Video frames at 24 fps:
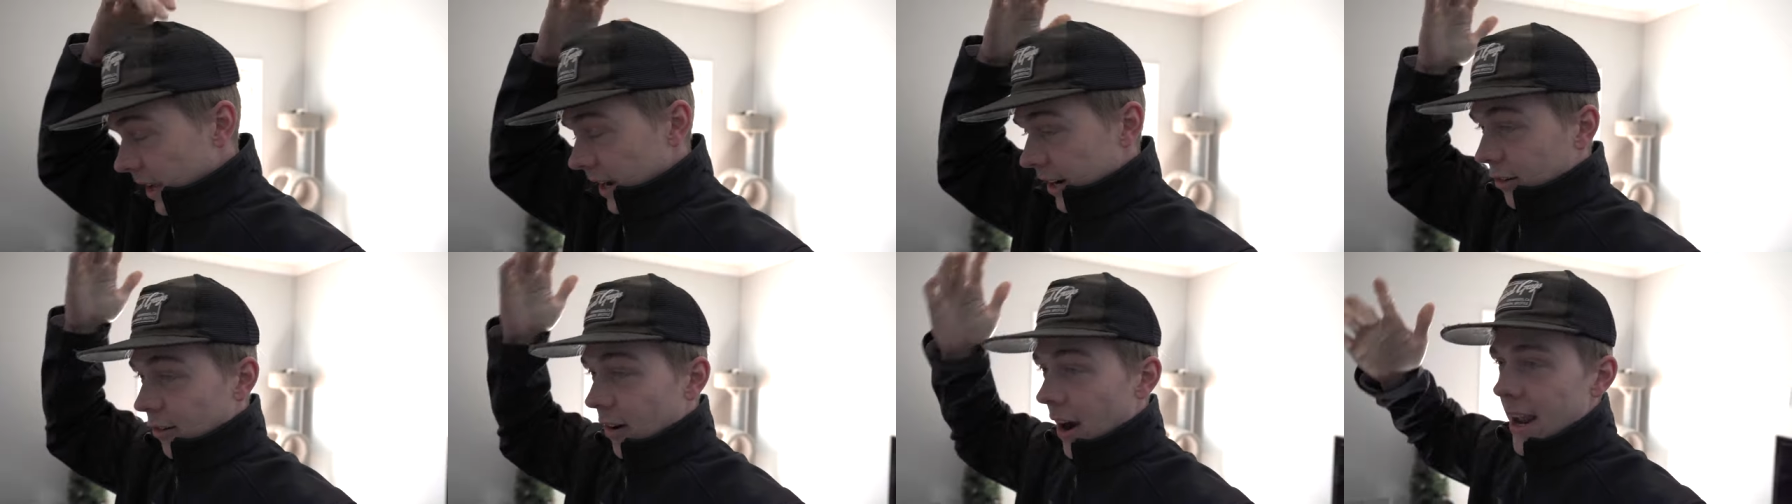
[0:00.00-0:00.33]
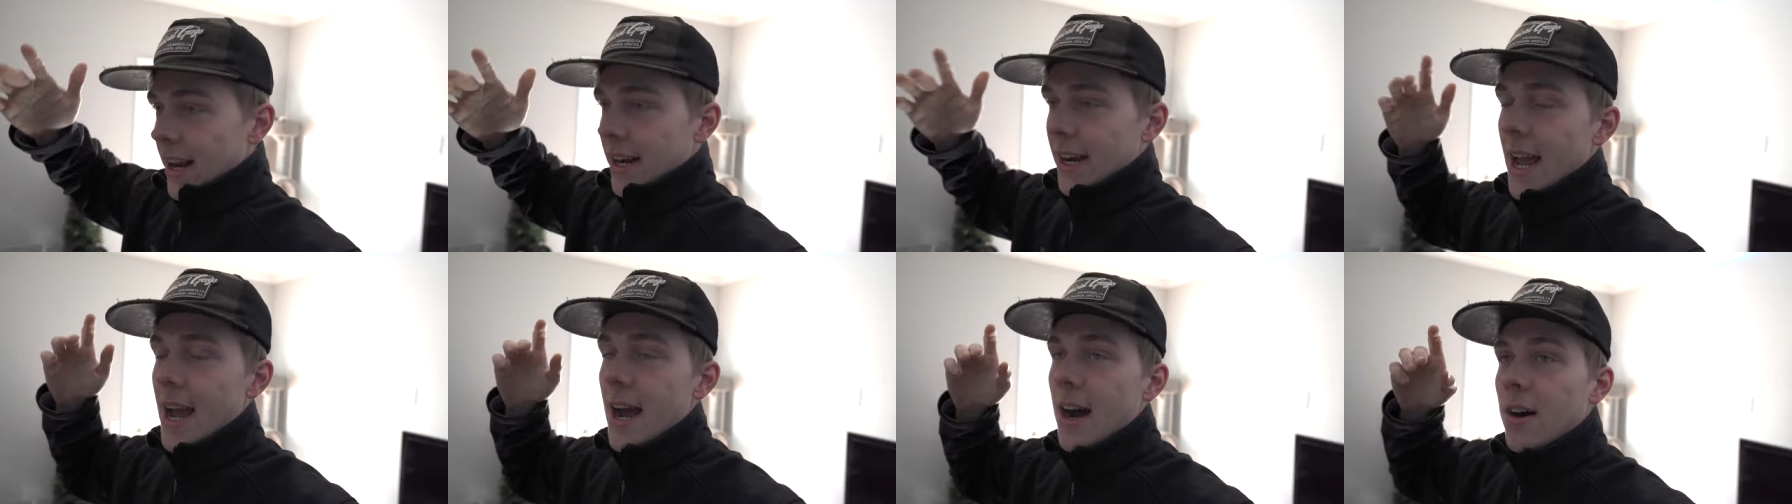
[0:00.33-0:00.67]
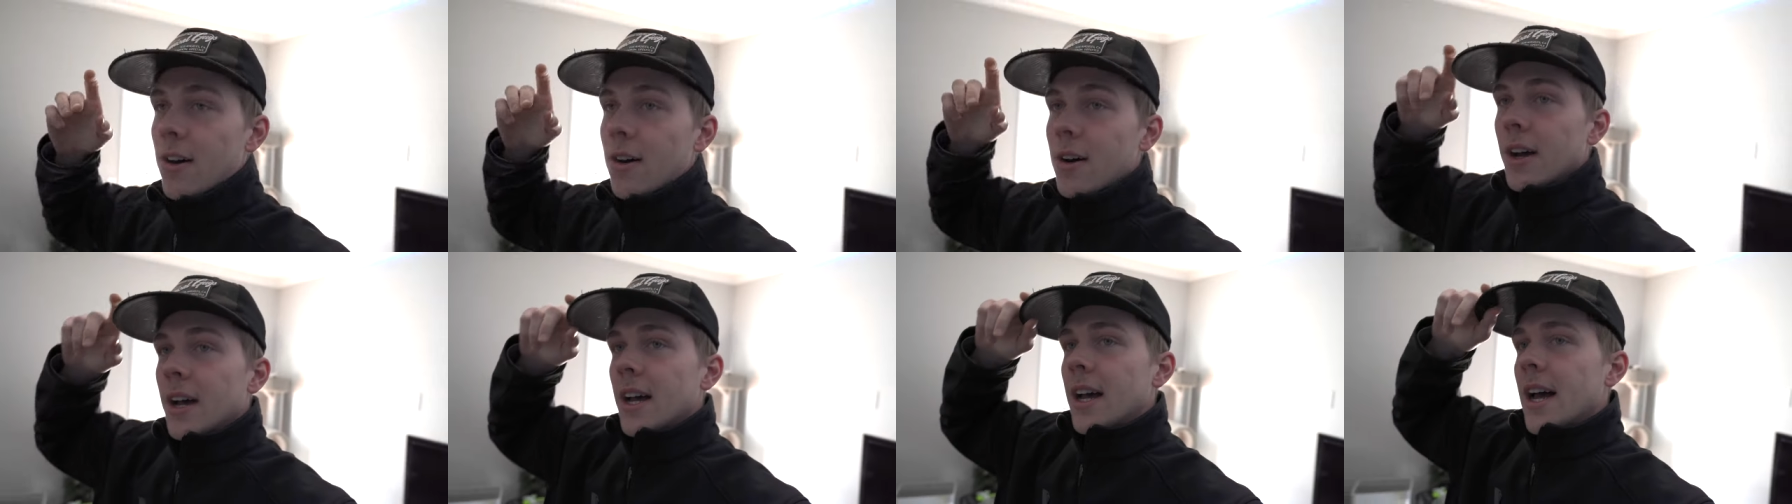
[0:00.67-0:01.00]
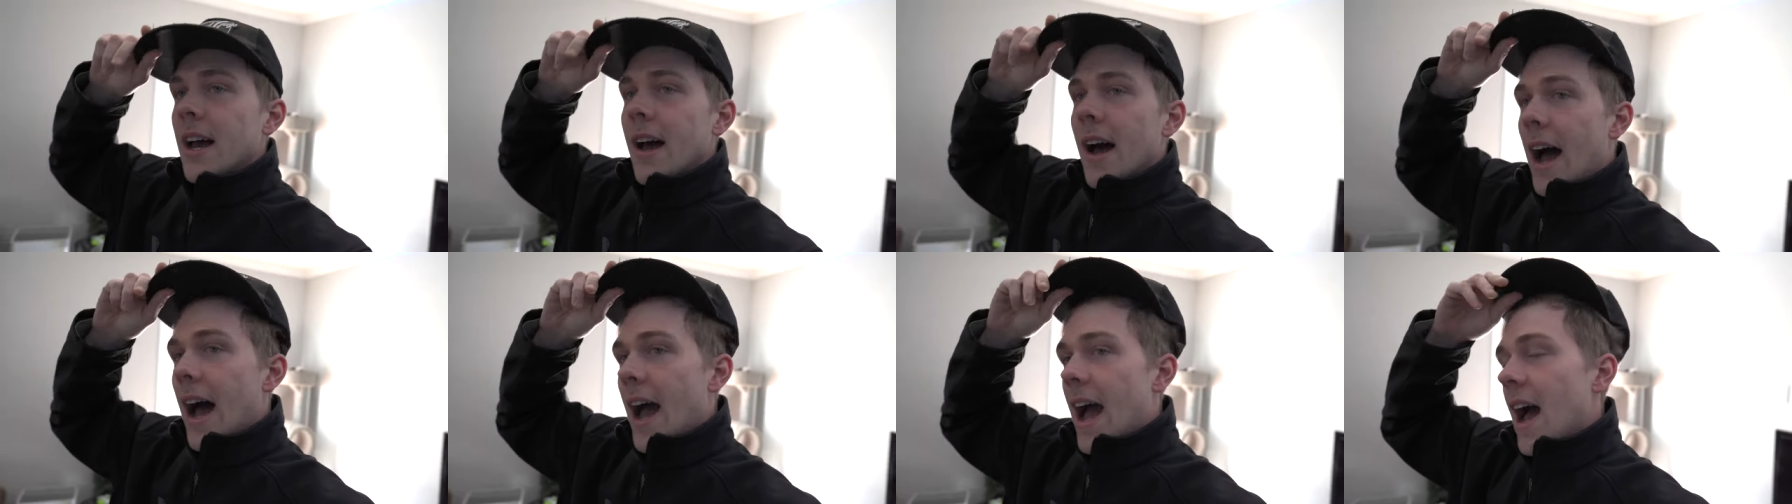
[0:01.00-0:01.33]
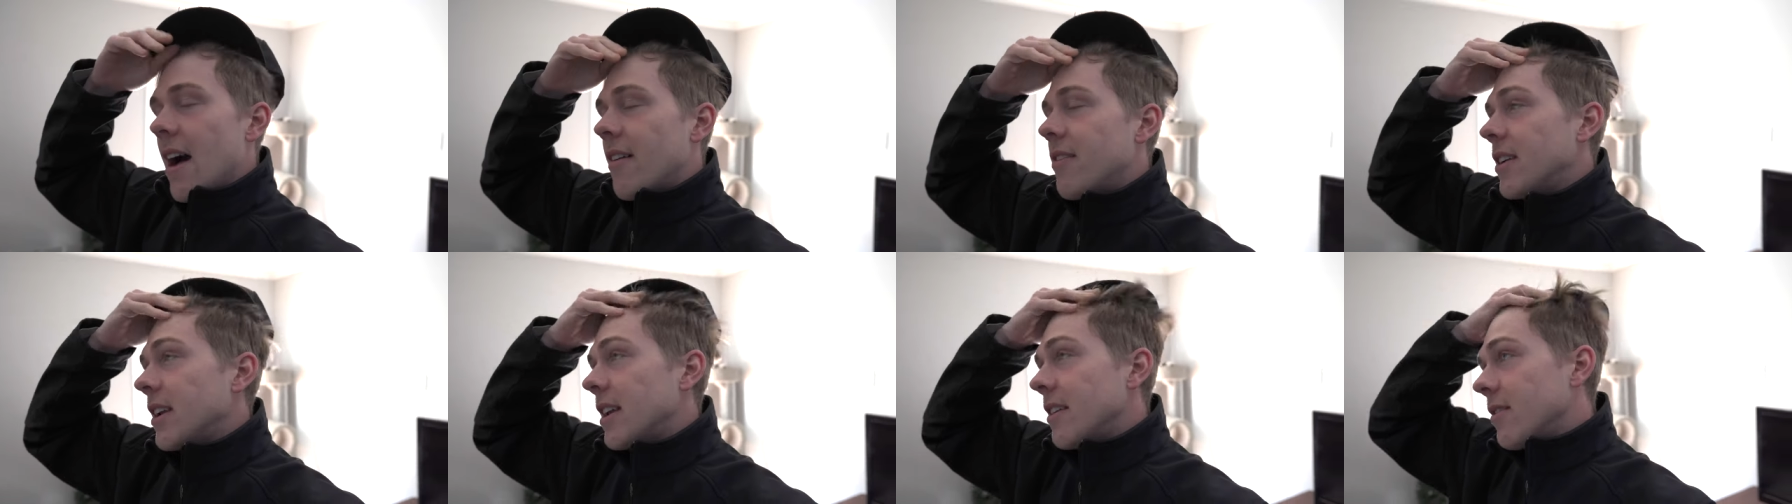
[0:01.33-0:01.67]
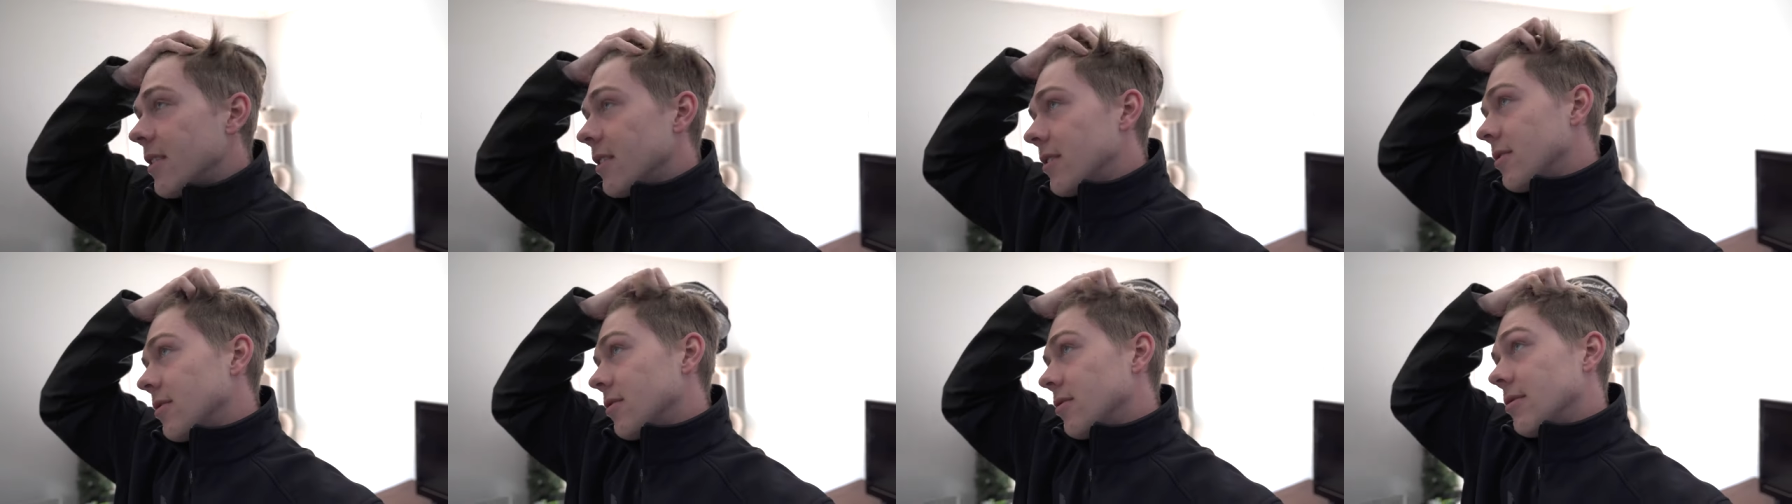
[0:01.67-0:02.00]
like right now, I haven't
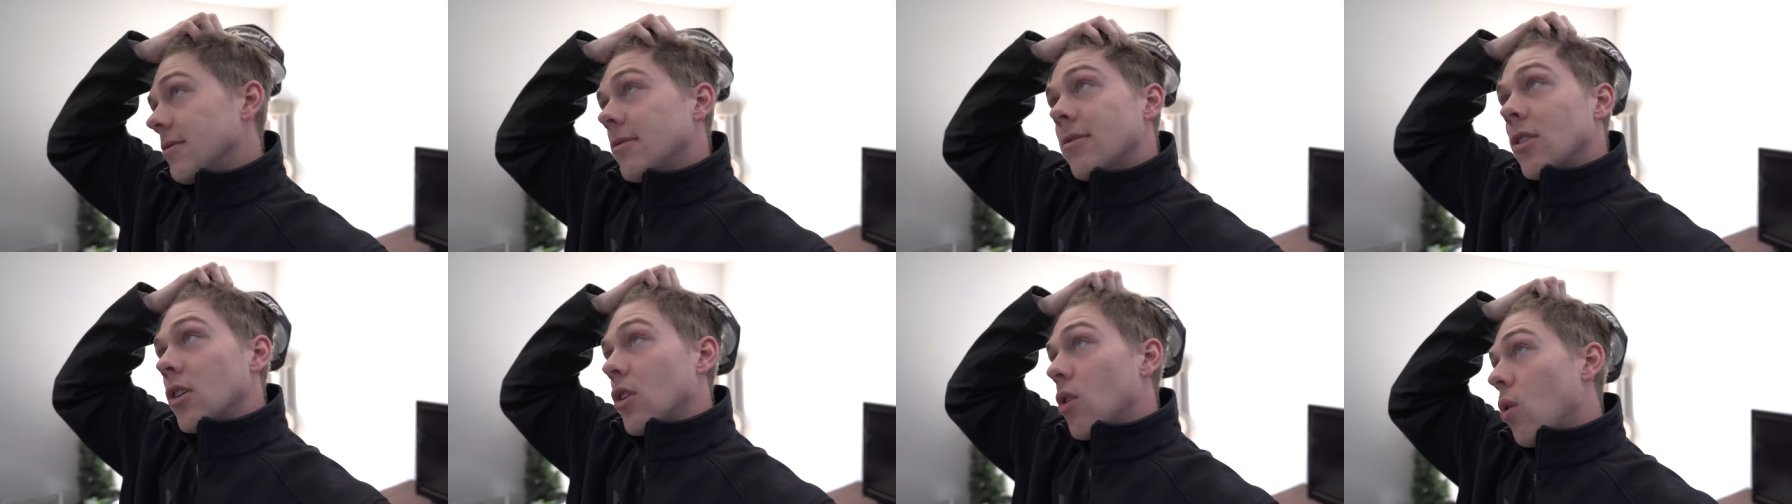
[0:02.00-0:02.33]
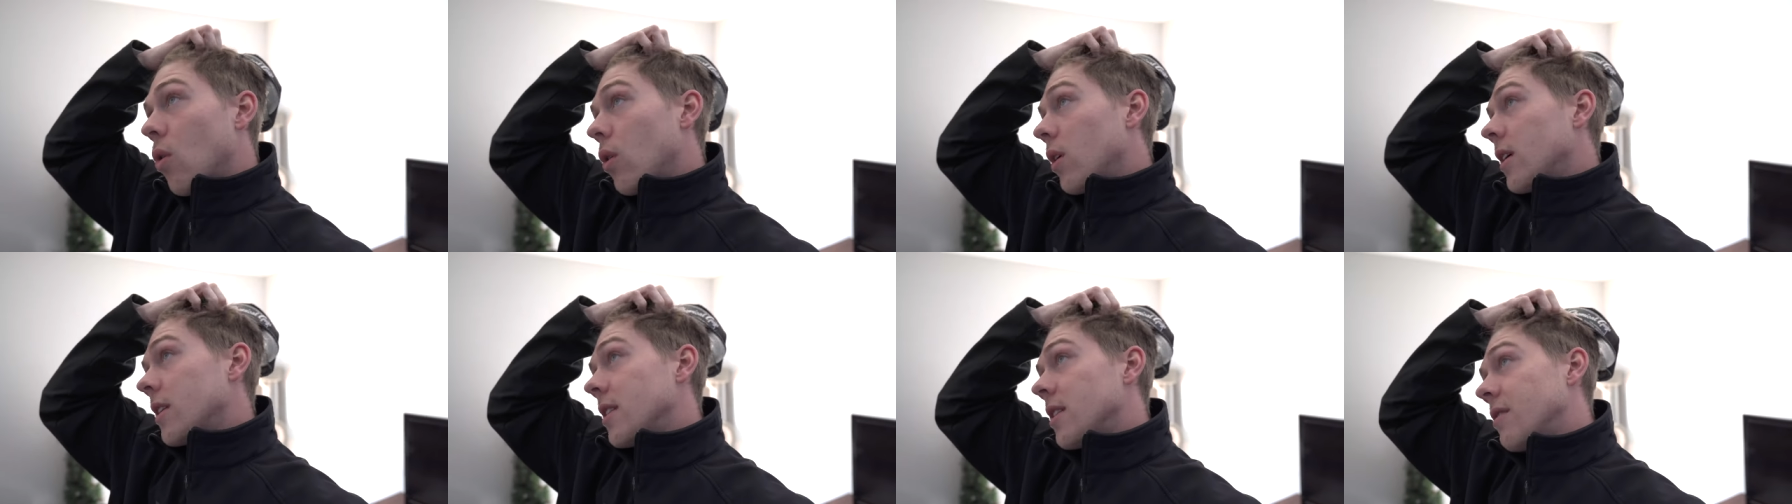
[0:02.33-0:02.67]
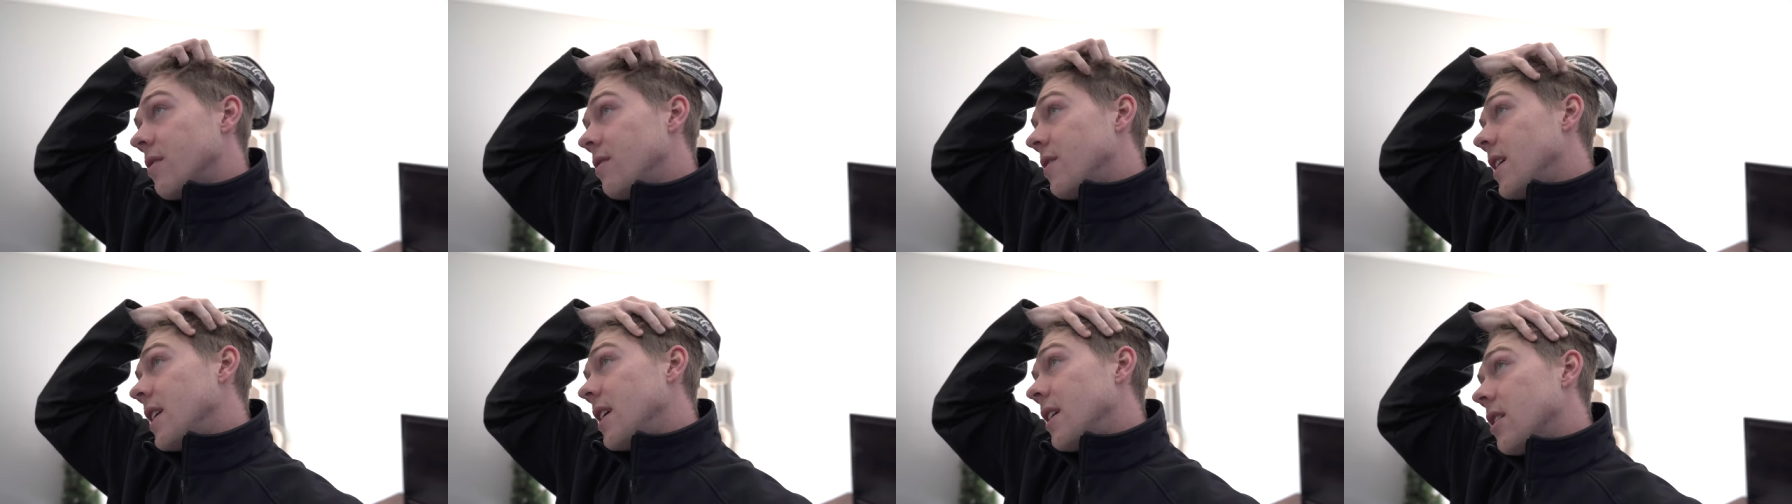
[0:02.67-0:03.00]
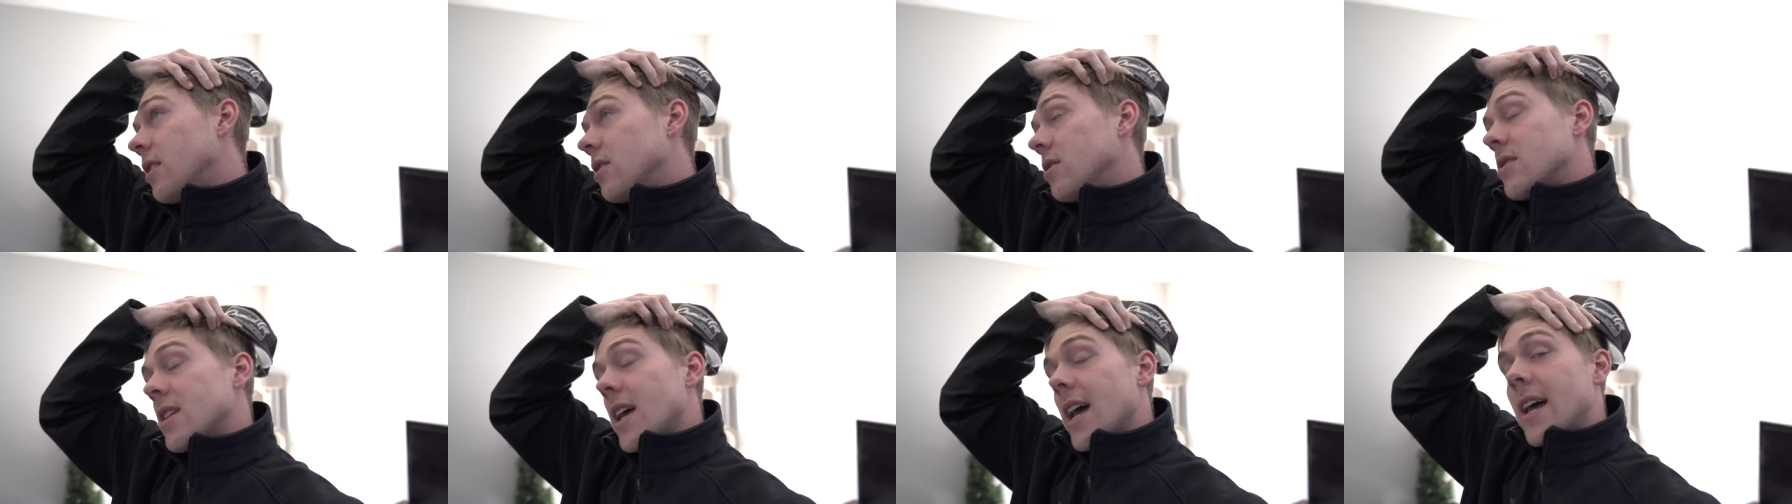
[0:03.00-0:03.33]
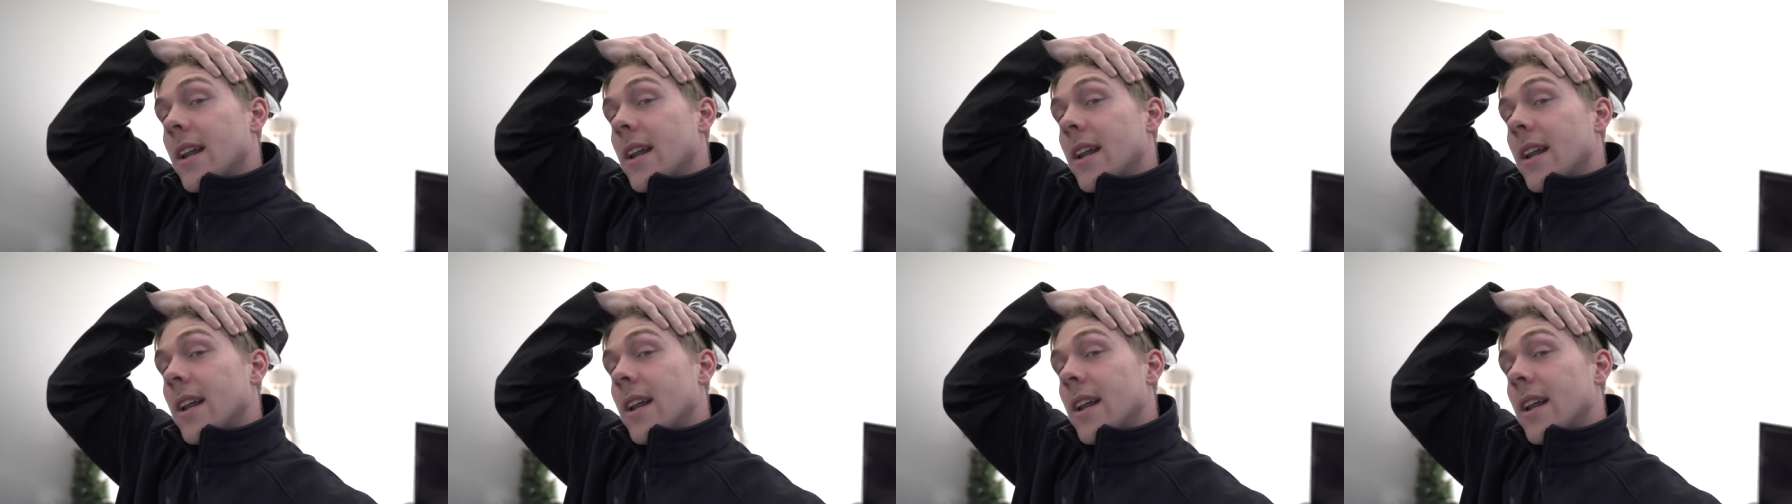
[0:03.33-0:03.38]
even recorded the videos,